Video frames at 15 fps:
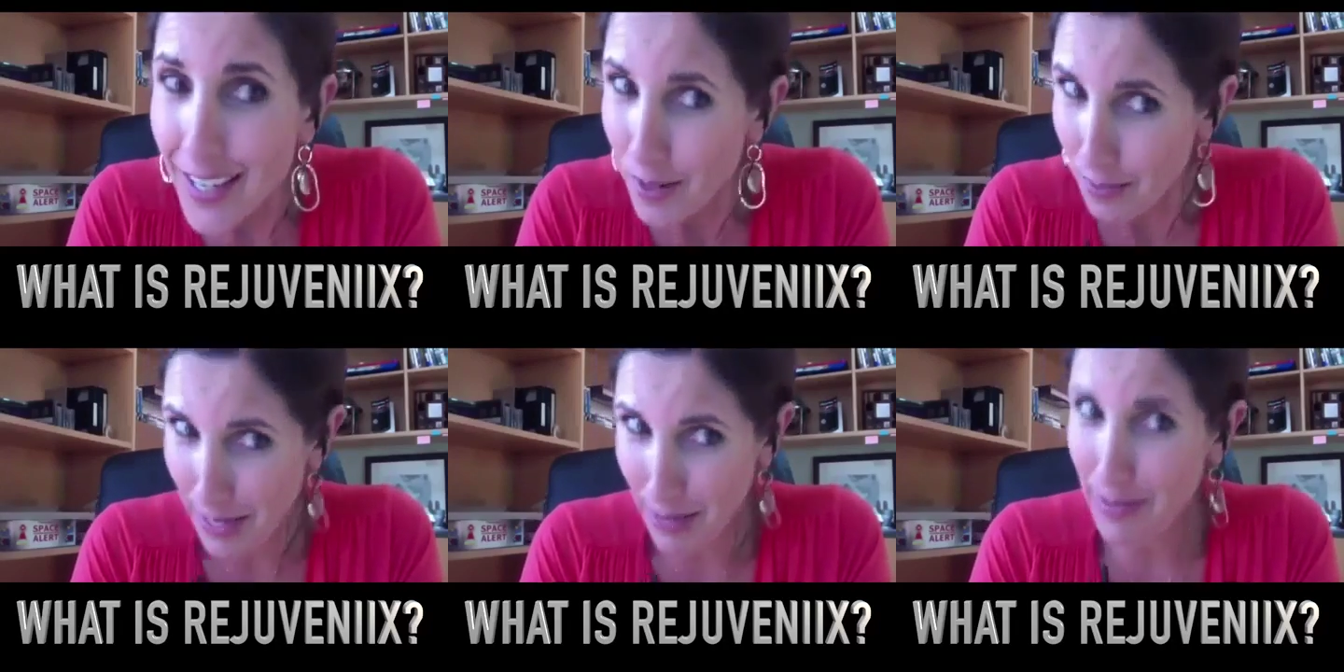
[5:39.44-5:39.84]

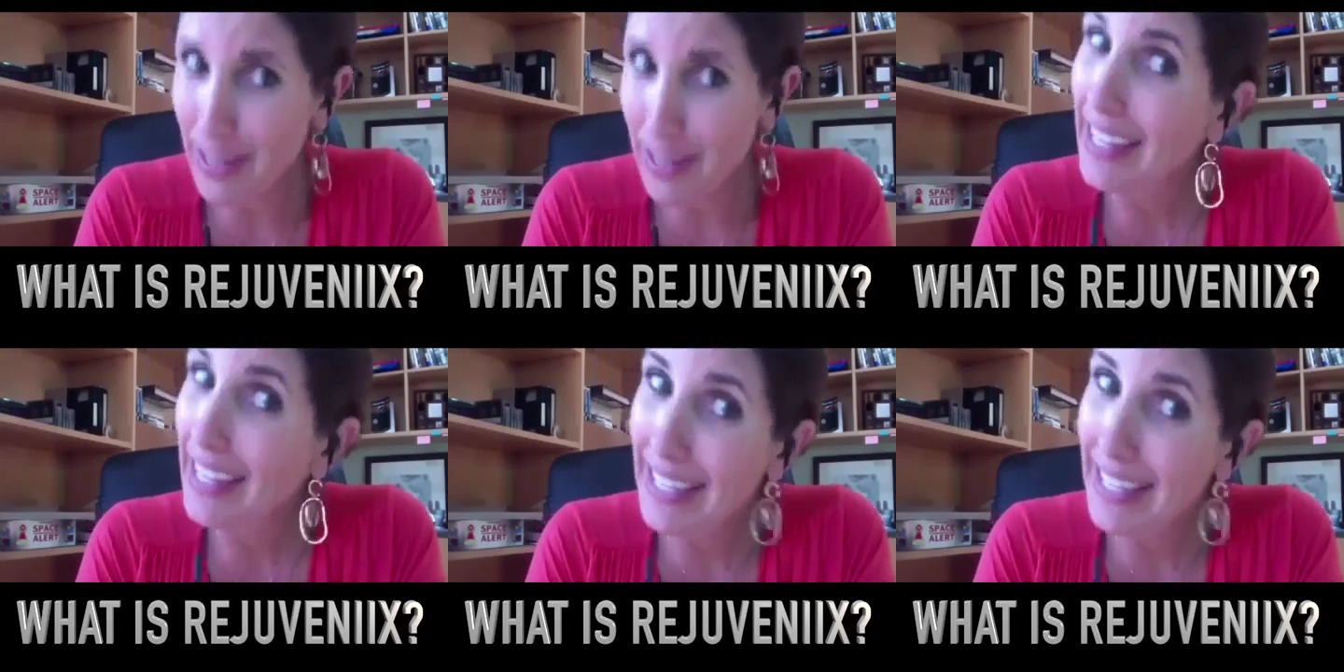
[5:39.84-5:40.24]
we
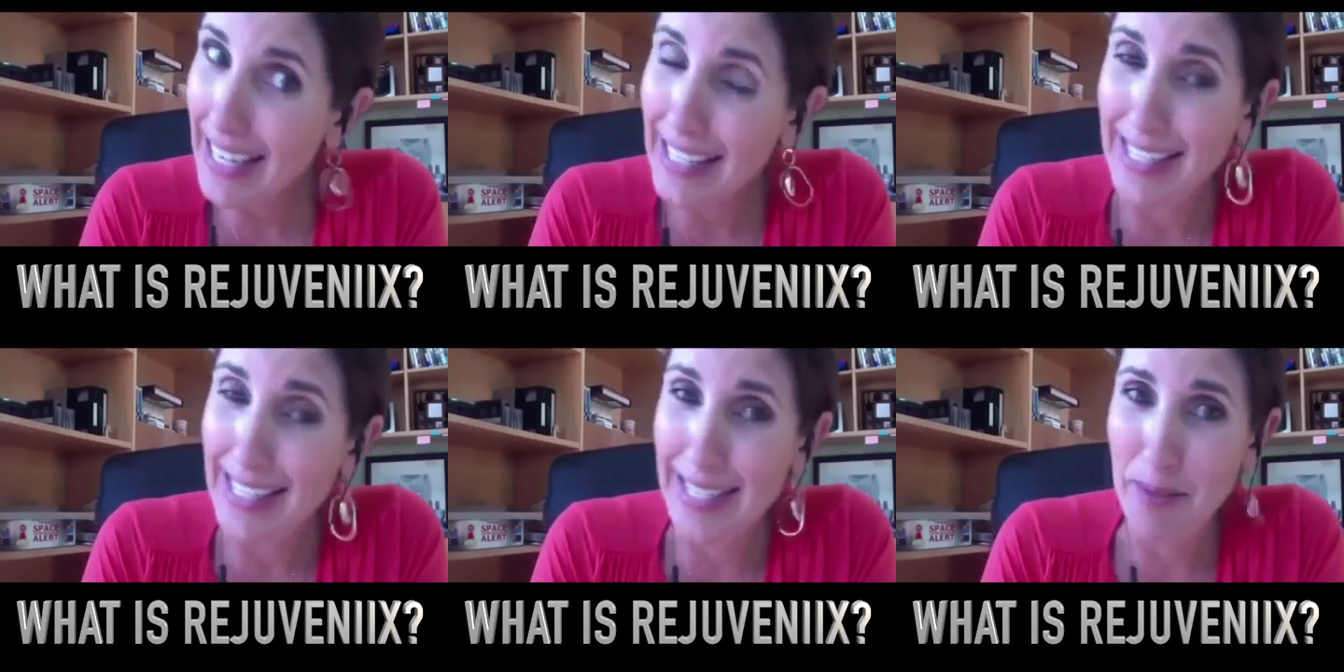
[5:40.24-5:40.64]
really need
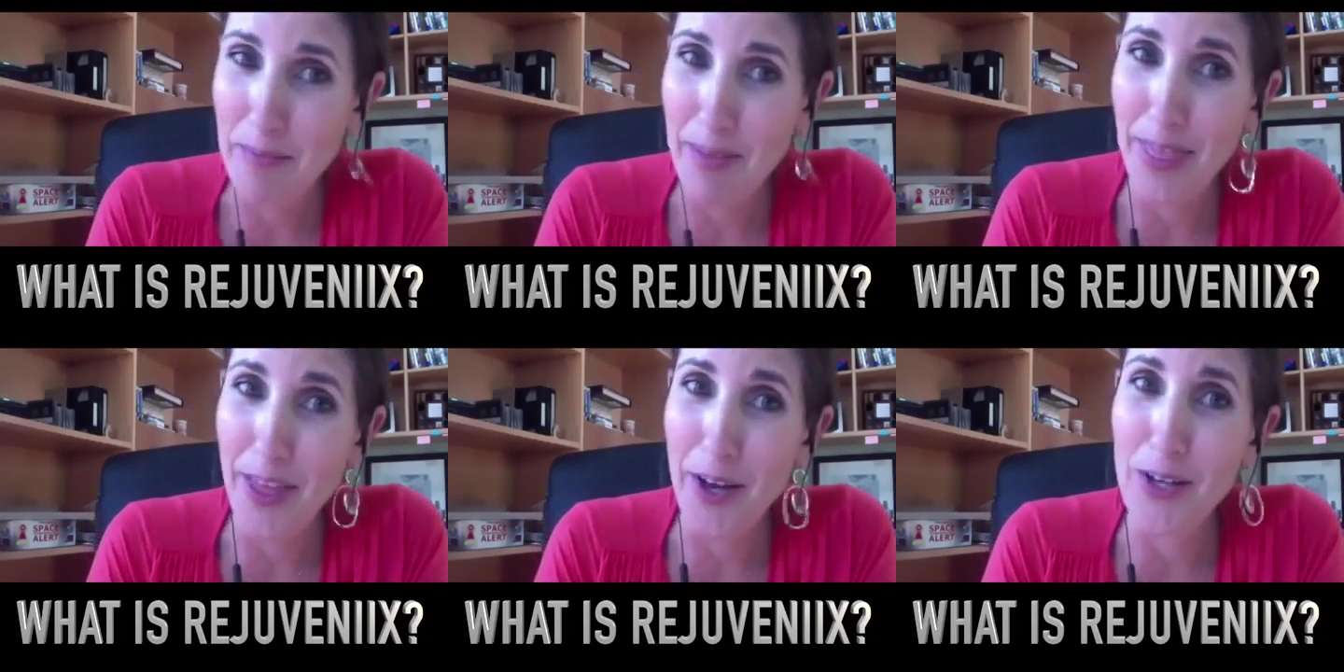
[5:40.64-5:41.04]
some
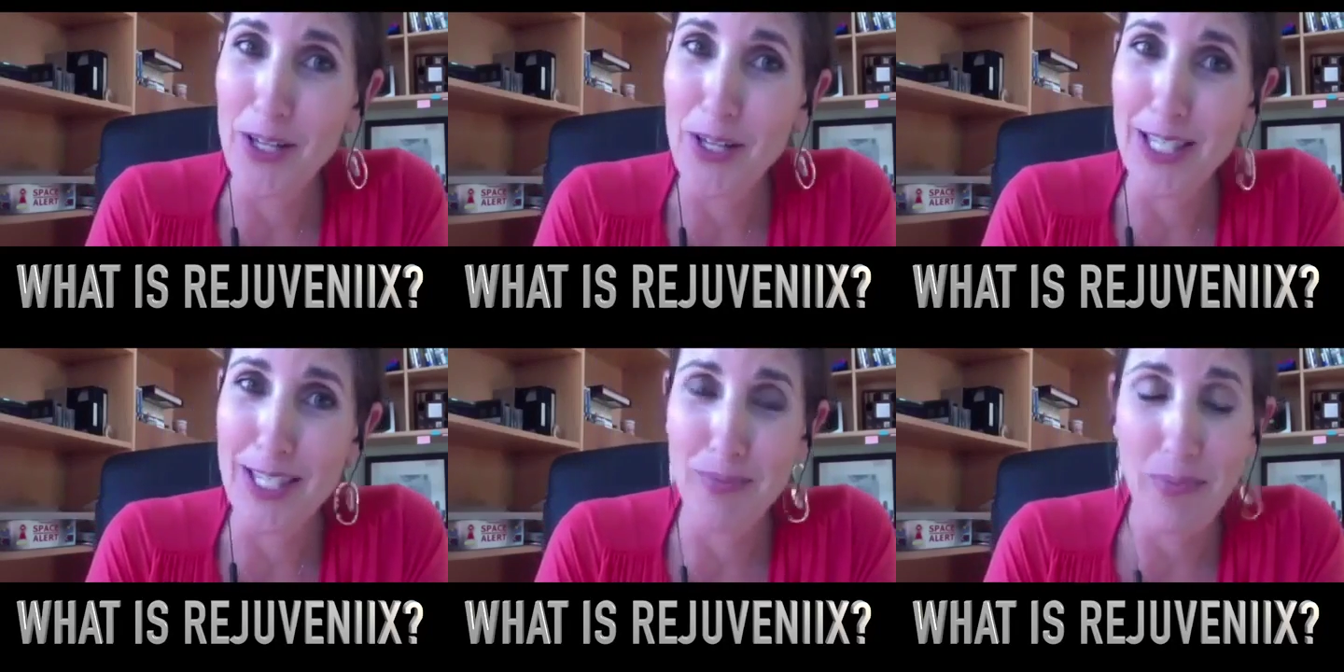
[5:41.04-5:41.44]
of
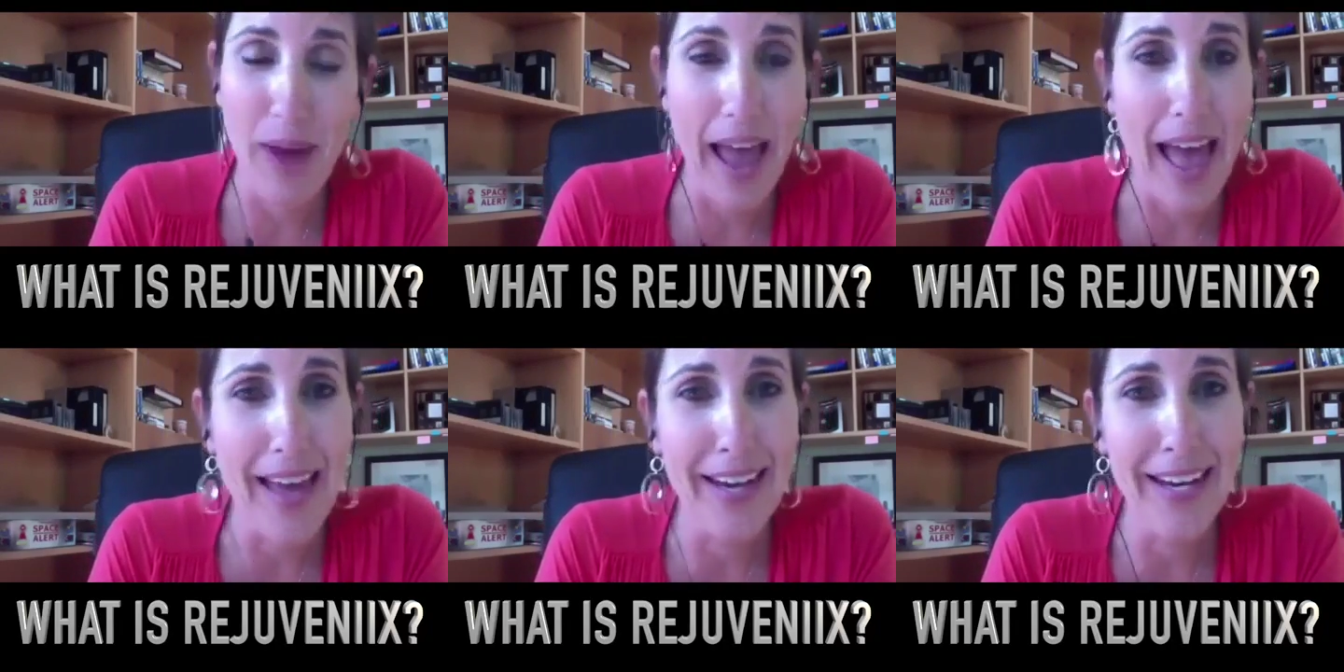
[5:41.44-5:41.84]
those
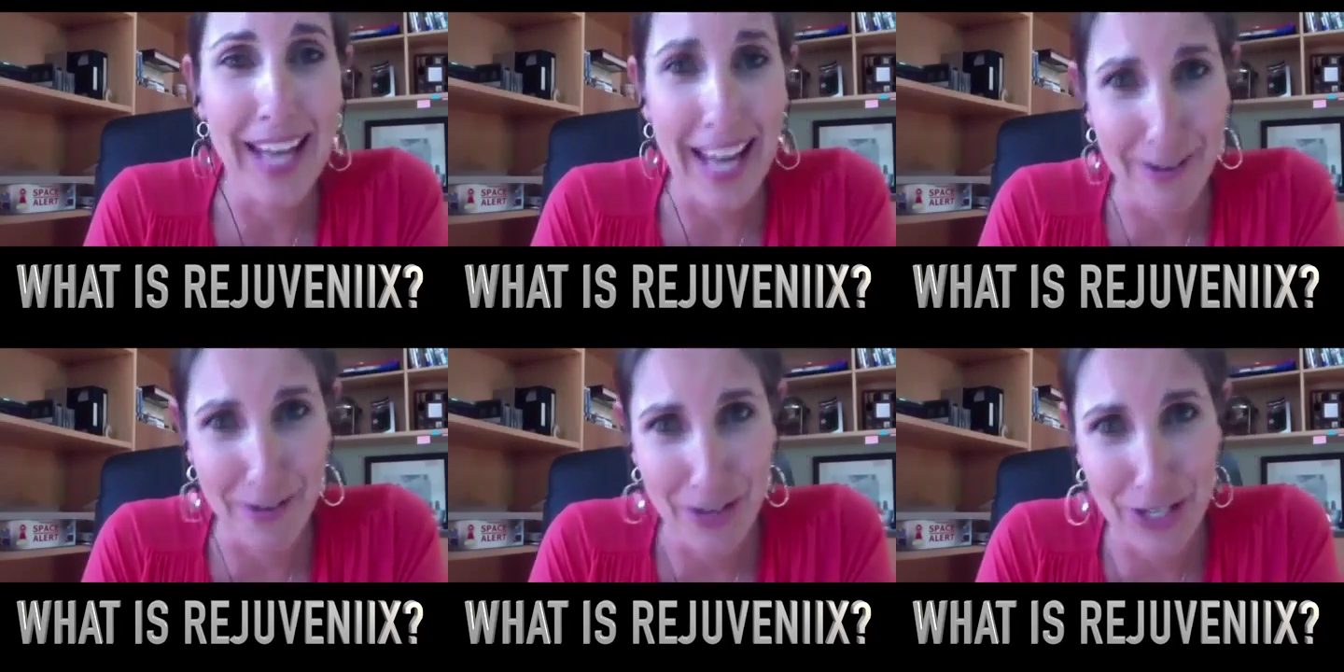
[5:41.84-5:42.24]
red
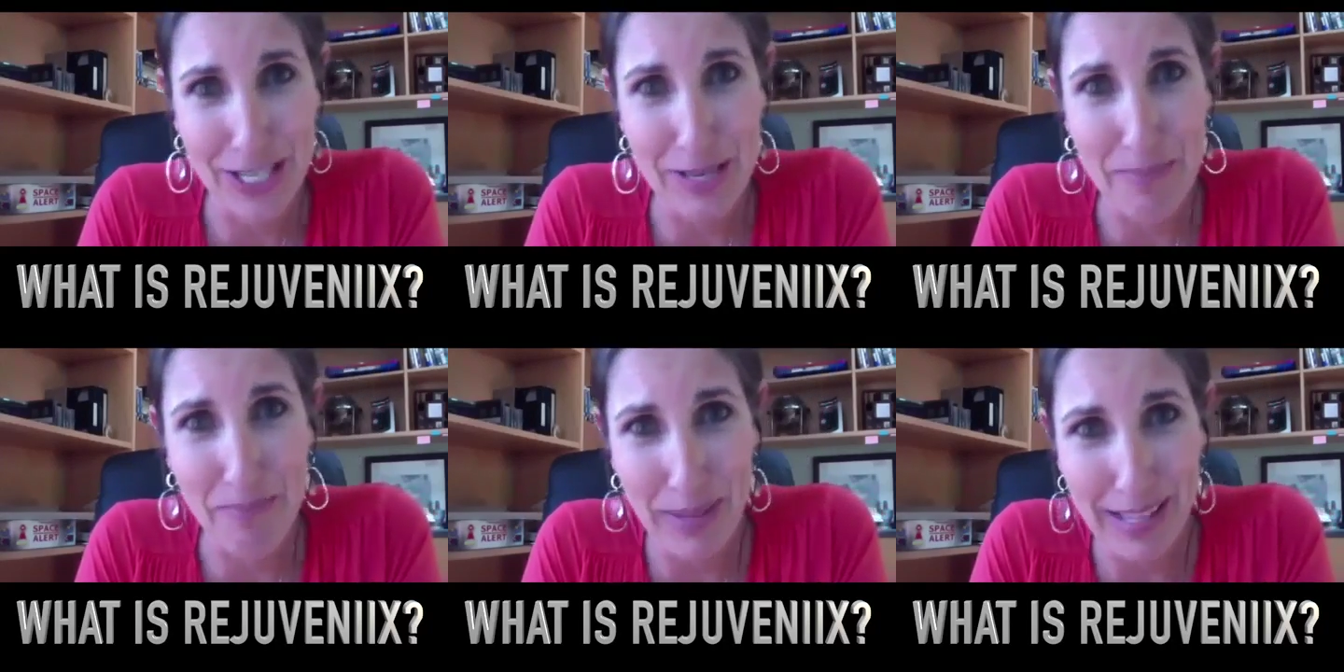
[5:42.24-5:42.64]

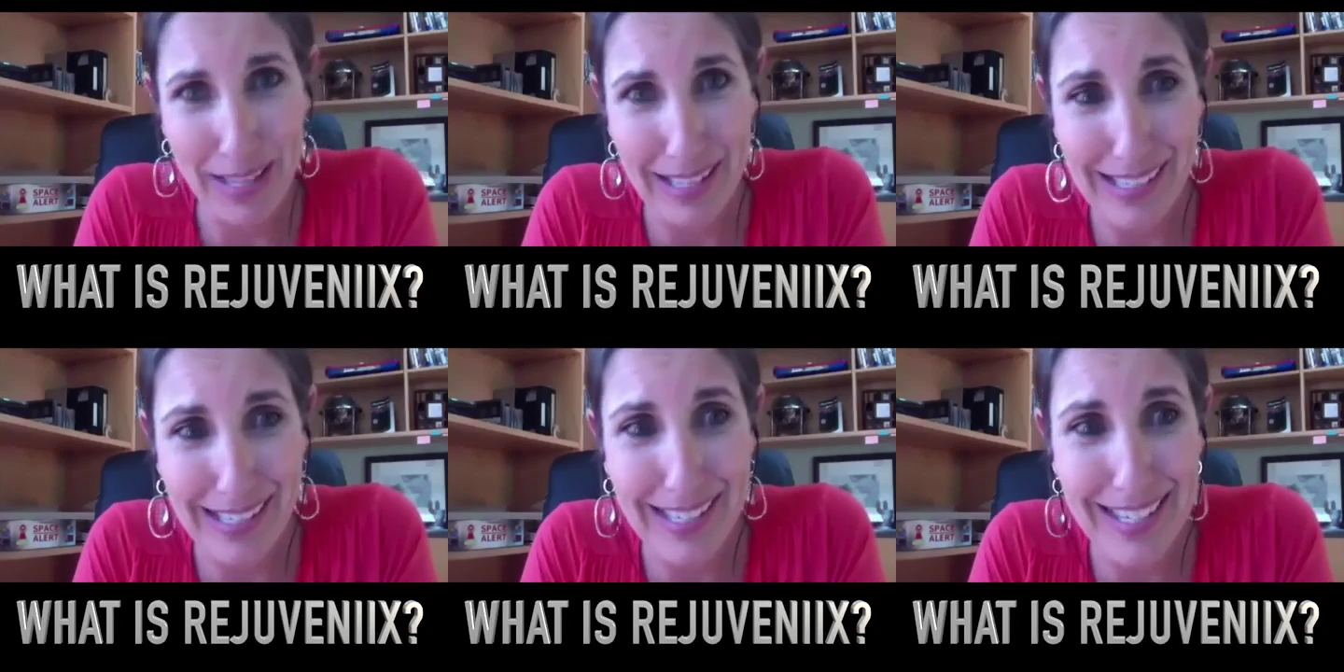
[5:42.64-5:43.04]
energy
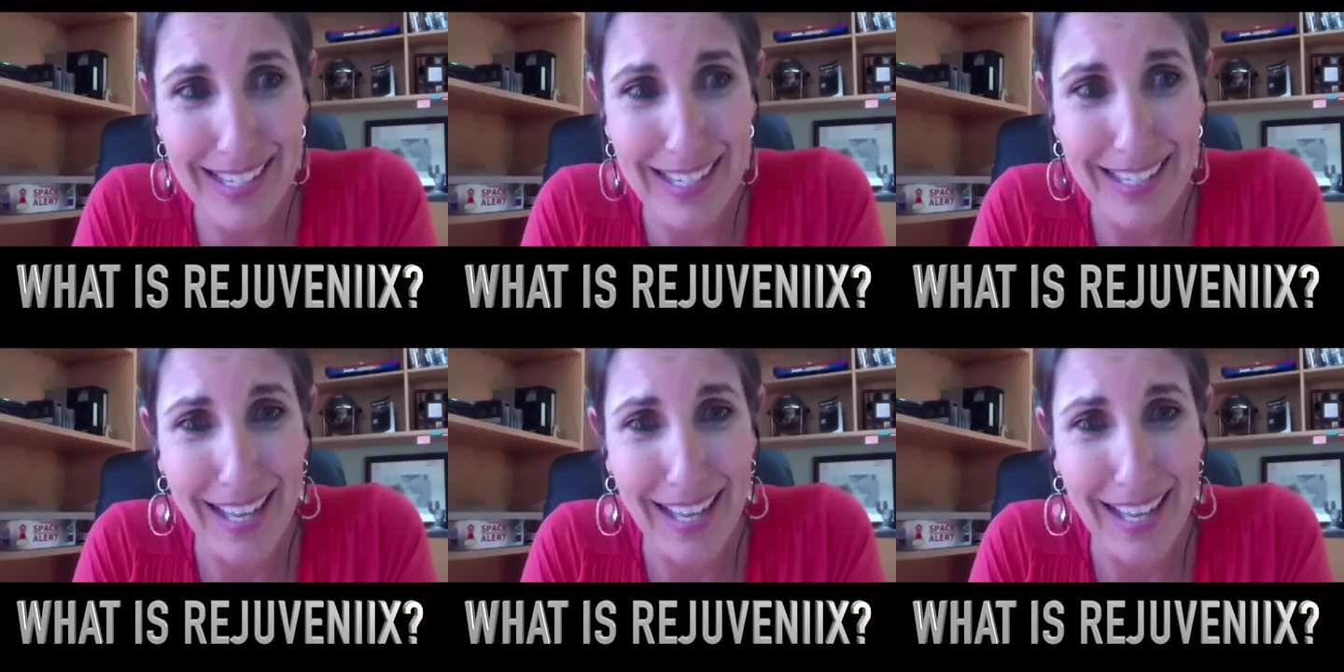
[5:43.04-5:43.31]
pills